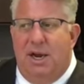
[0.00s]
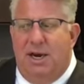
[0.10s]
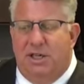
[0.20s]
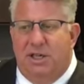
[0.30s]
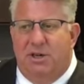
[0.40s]

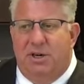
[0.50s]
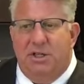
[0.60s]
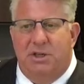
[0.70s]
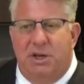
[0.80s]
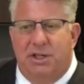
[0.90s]
An
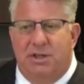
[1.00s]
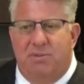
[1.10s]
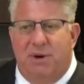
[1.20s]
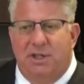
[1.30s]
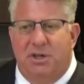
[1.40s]

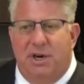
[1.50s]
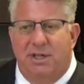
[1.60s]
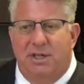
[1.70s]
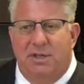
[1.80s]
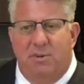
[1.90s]
express
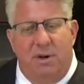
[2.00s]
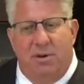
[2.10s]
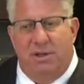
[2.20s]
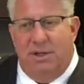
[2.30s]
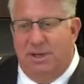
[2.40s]
trust is what
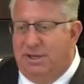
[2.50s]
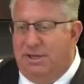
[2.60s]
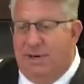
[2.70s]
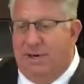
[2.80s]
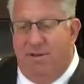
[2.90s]
you would
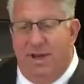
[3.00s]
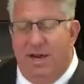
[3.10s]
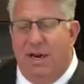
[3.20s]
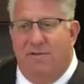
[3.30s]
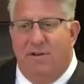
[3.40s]
kind of
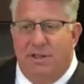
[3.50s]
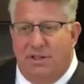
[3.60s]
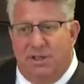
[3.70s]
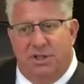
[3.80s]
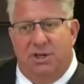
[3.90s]
think of as
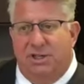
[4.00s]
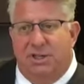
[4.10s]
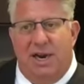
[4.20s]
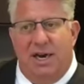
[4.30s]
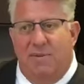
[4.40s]
a trust
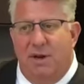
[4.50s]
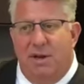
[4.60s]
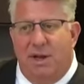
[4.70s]
document,